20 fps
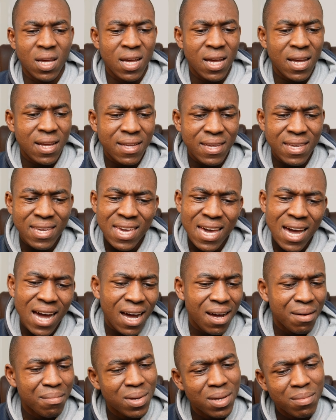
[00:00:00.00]

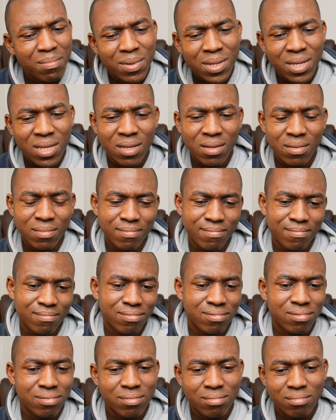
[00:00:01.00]
Yeah, maybe
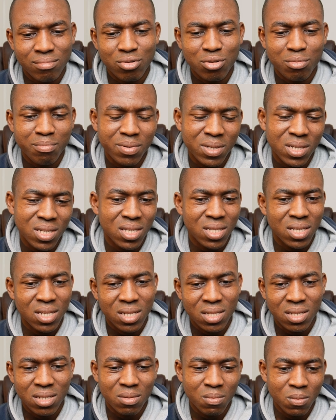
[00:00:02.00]
rook
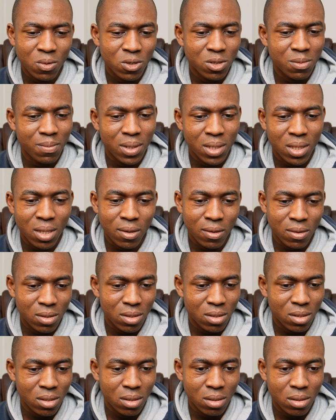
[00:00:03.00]
bc8 is much better,
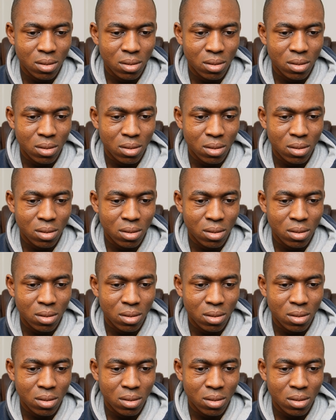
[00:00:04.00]
honestly.